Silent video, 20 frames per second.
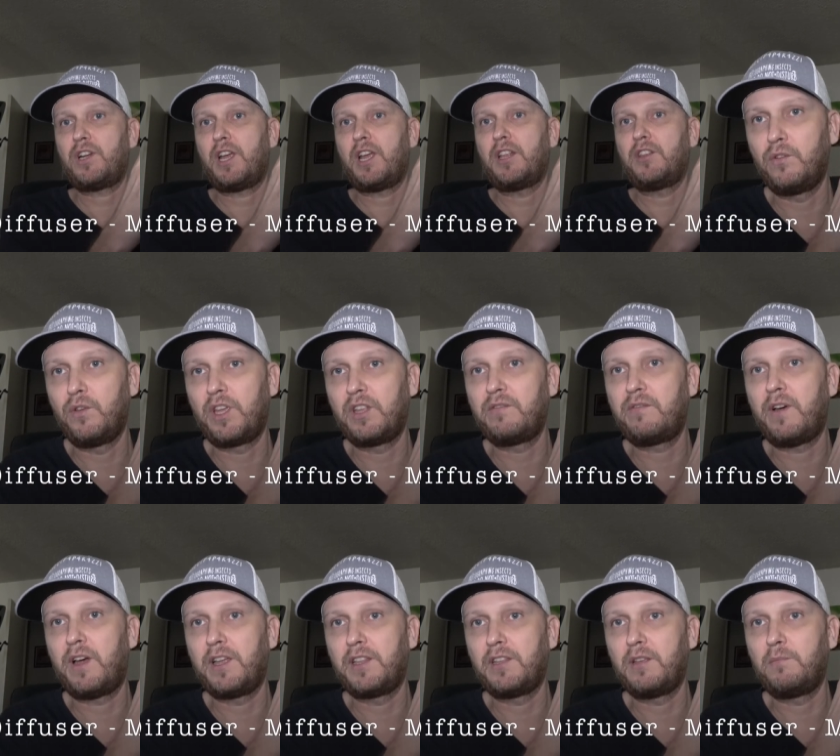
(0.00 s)
and you can
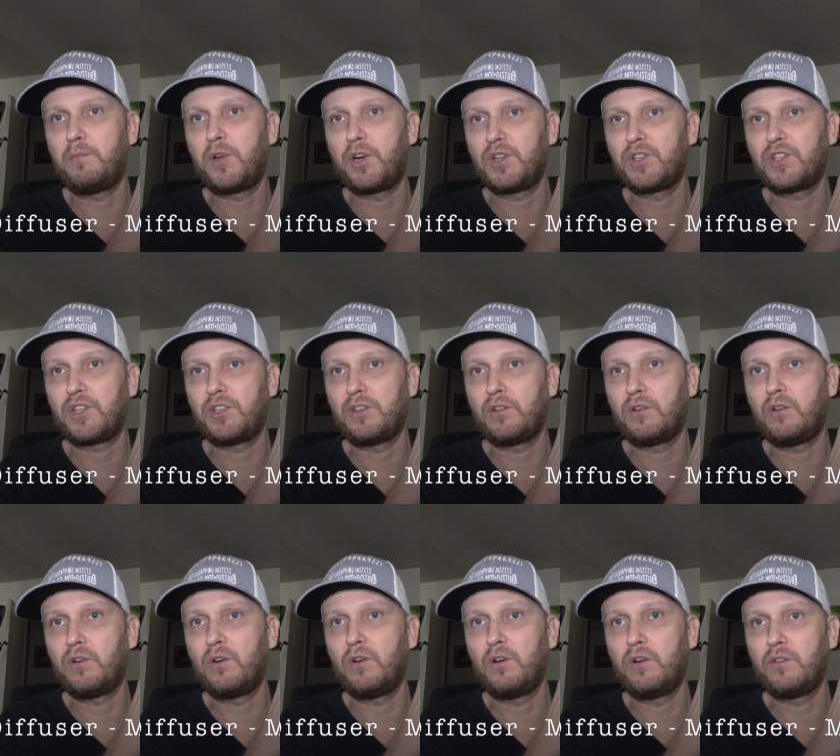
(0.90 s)
find that person
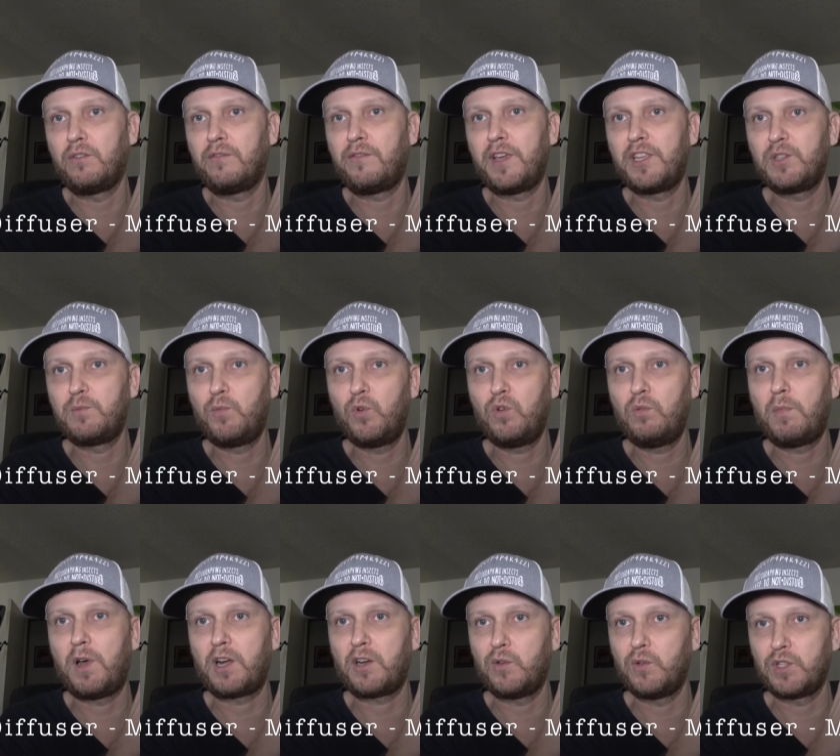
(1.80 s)
on Facebook,
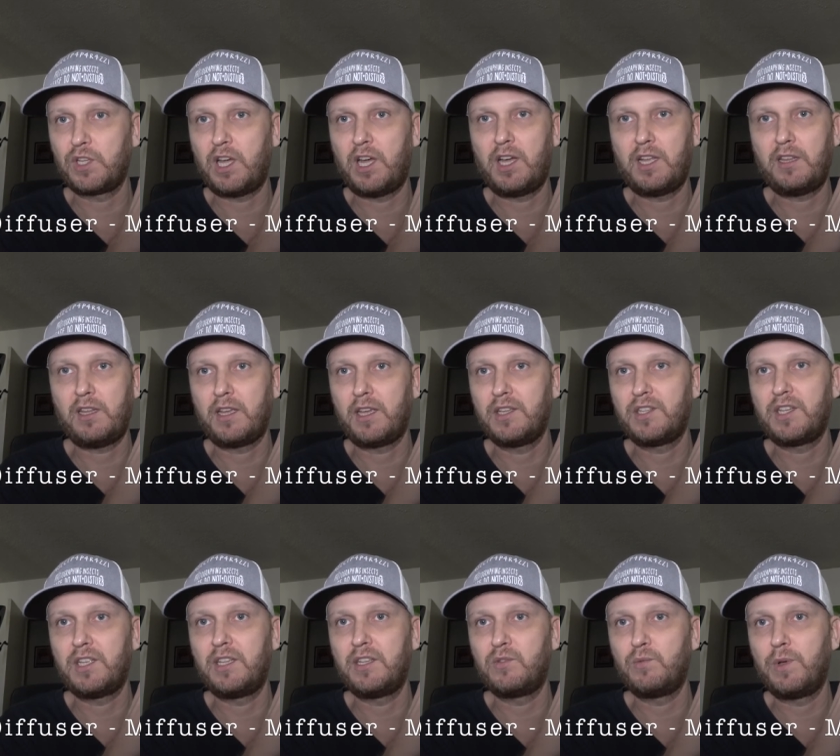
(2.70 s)
Marcus Khan. Like I
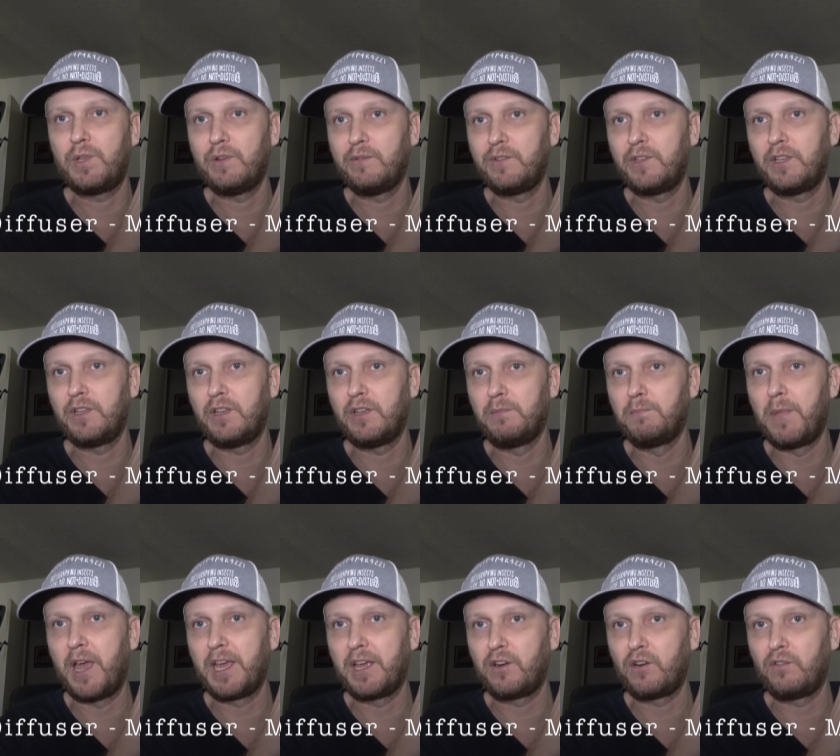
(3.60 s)
said, he's one of the
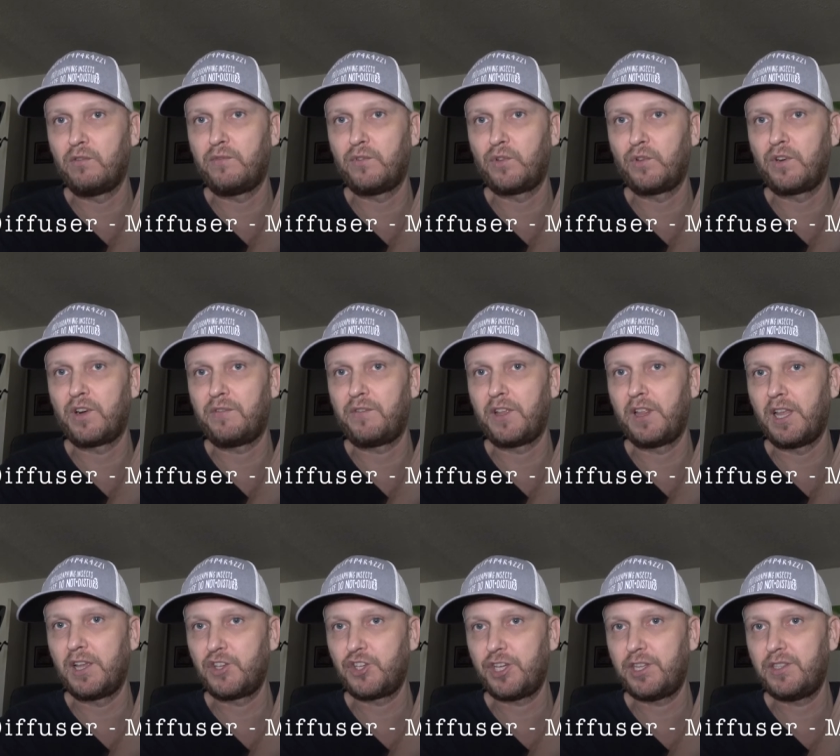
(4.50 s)
macro photography
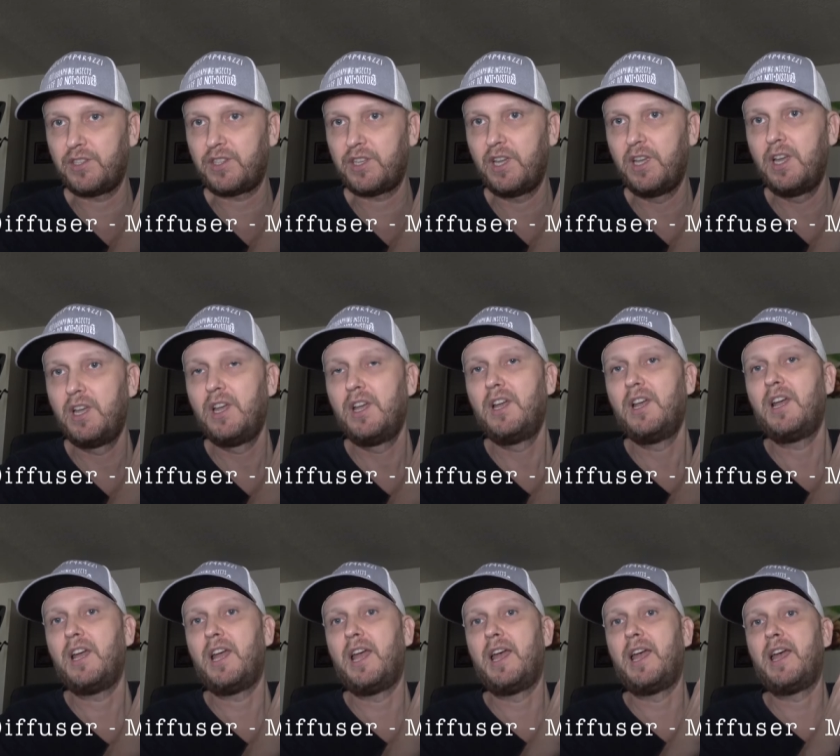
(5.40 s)
legends,
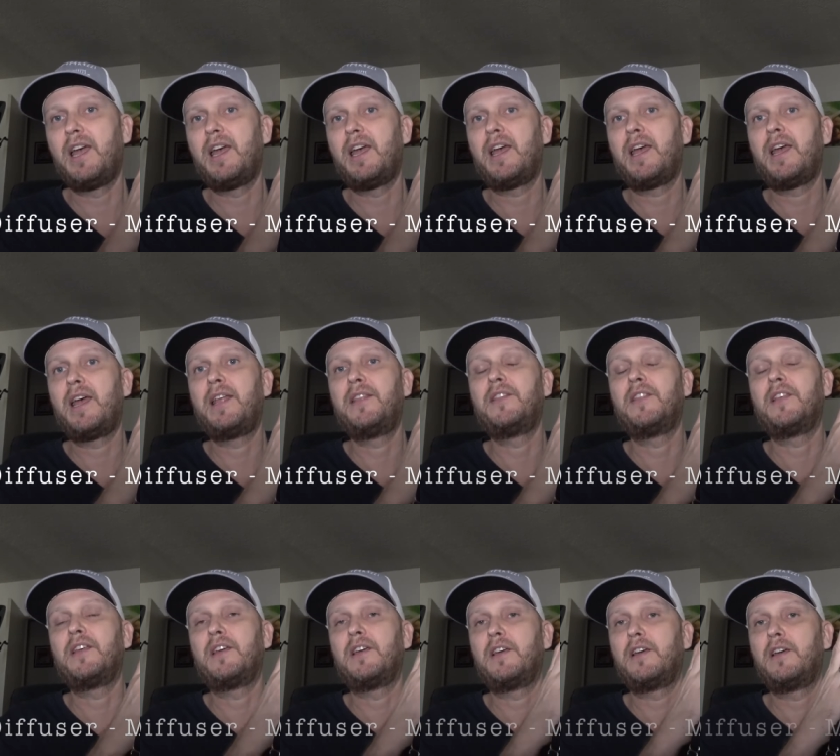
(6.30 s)
and
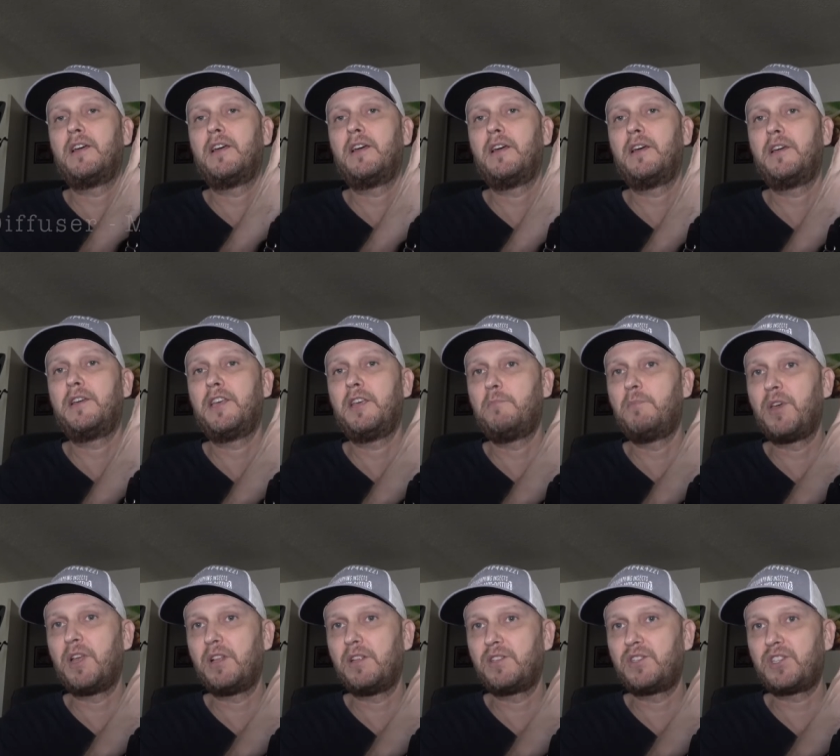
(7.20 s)
he
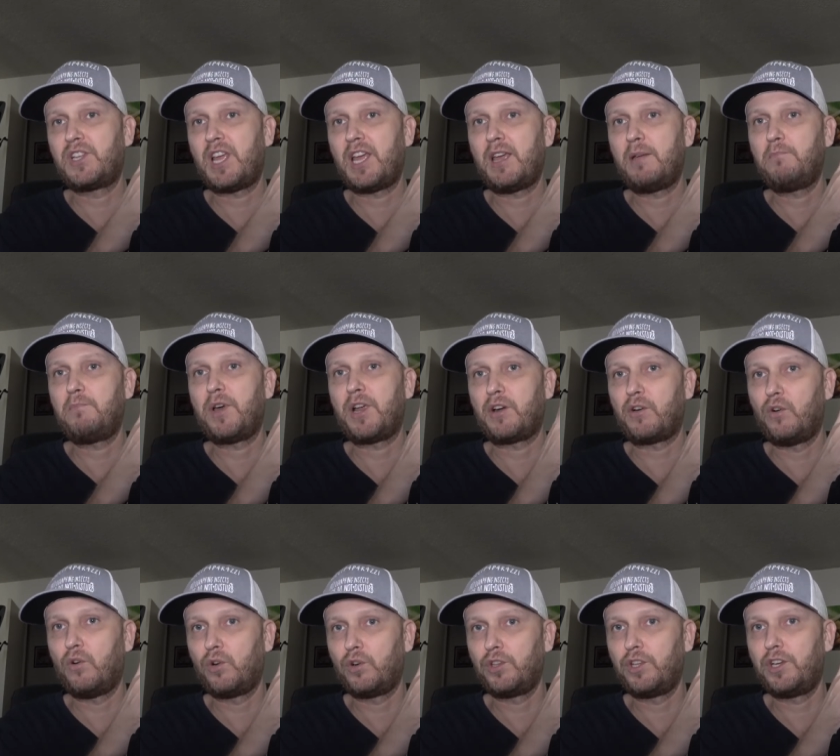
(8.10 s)
builds them per
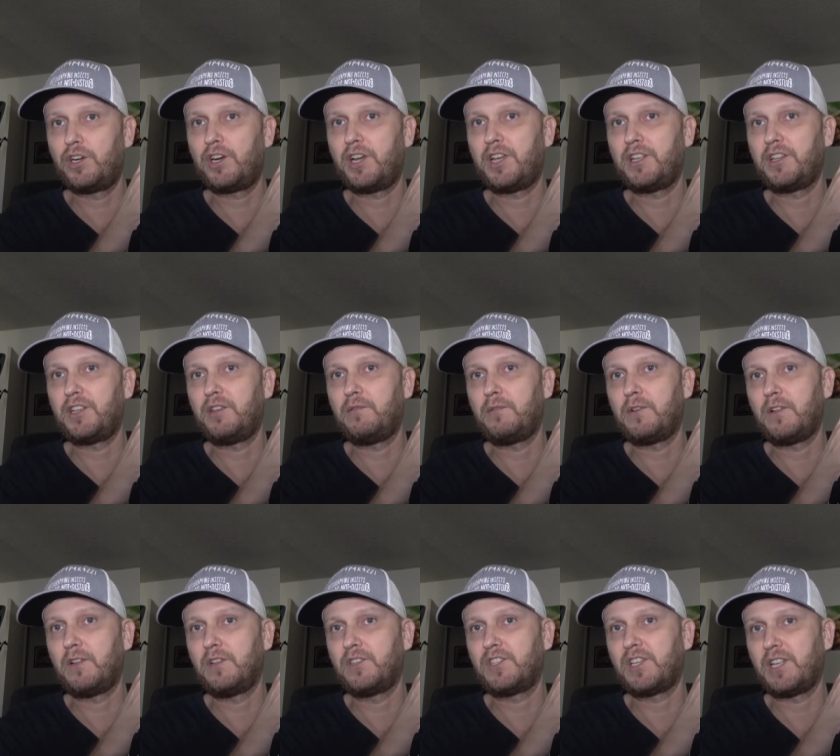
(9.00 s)
order, and he
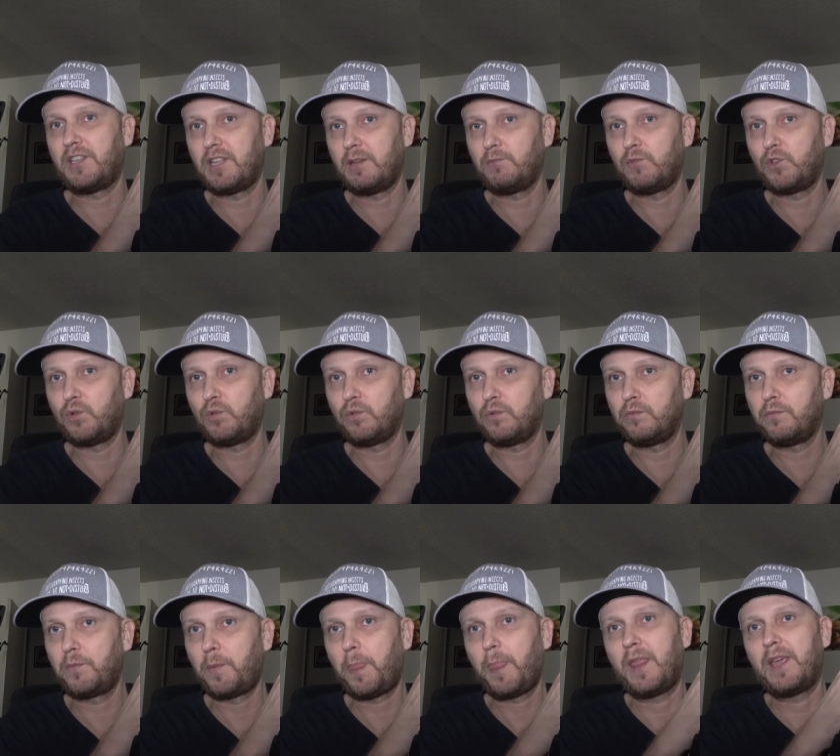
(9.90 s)
will send them to you.
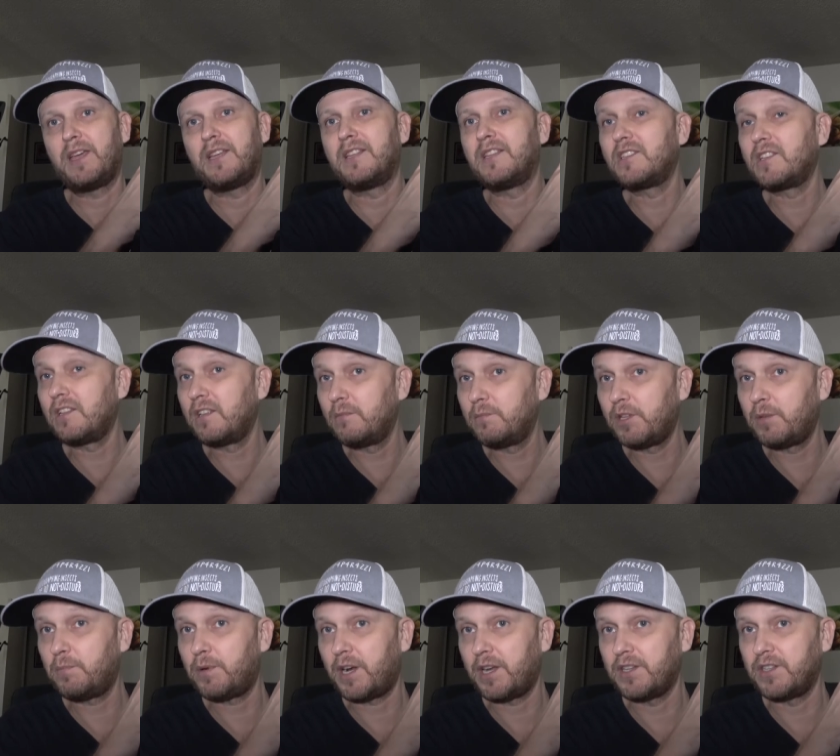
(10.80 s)
It is a little
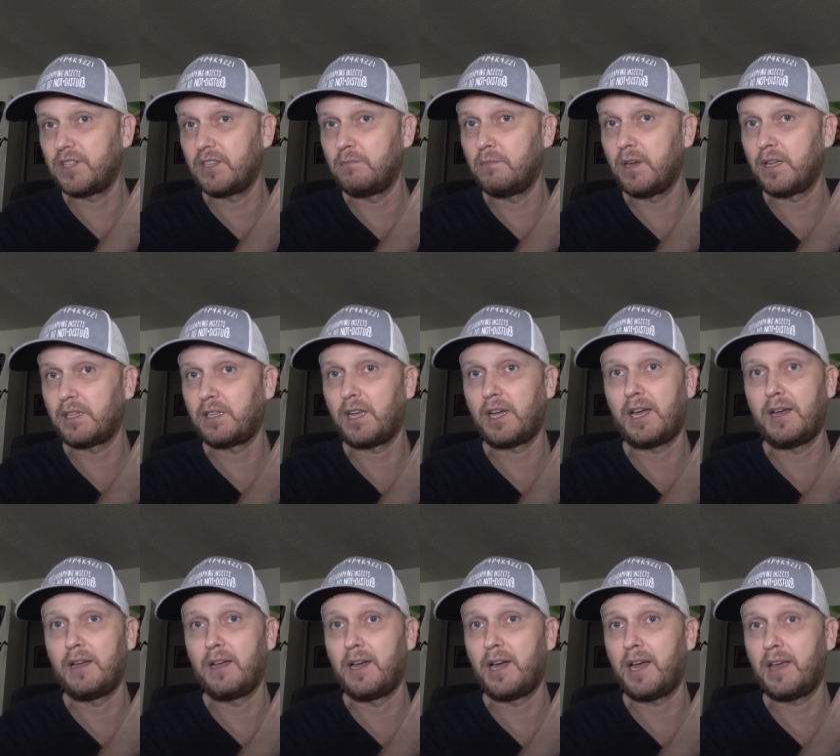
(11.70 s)
bit pricey, but
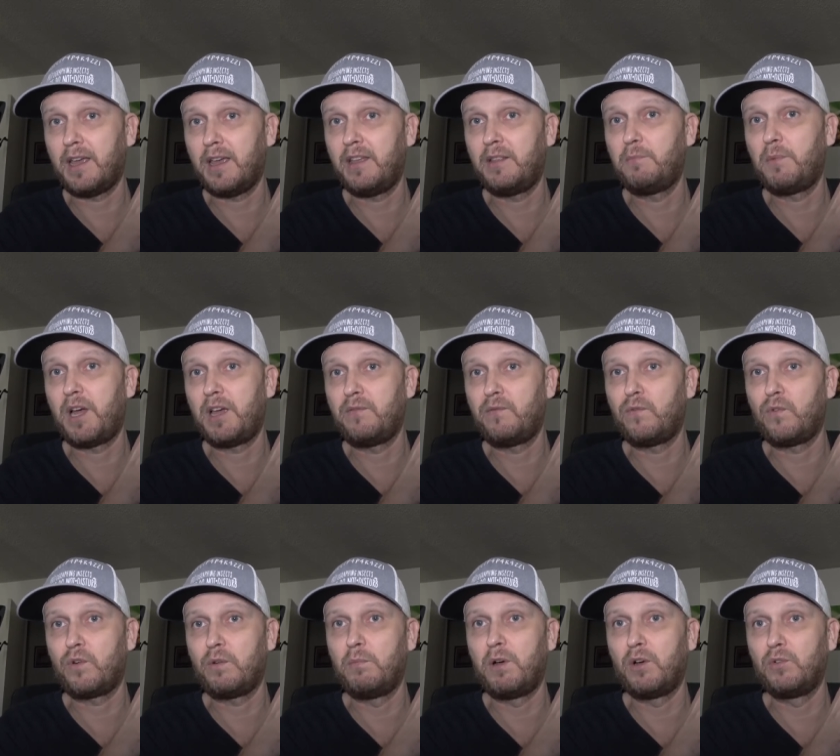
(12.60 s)
uh, I had mine
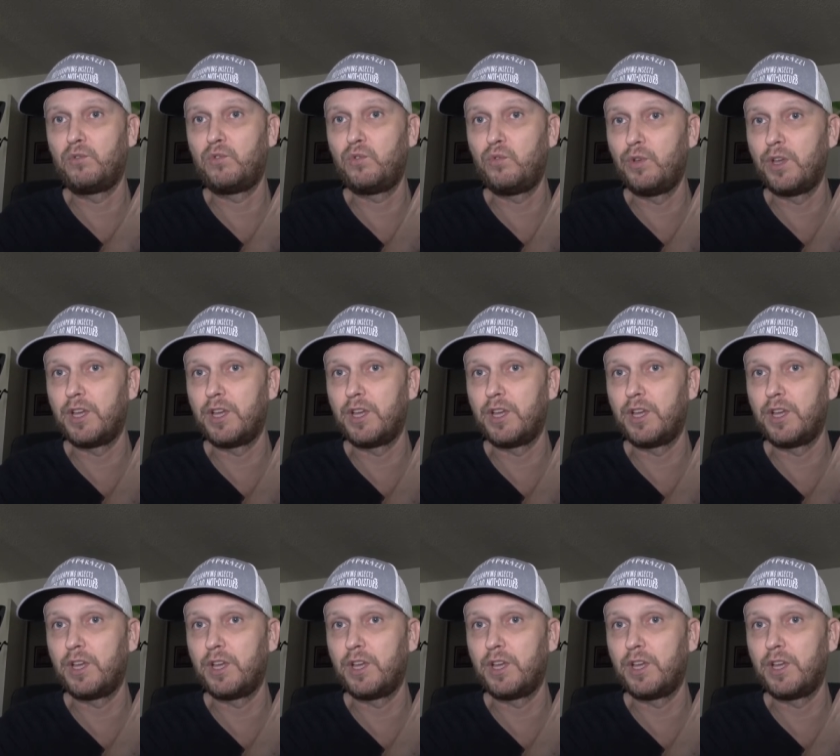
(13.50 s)
for about two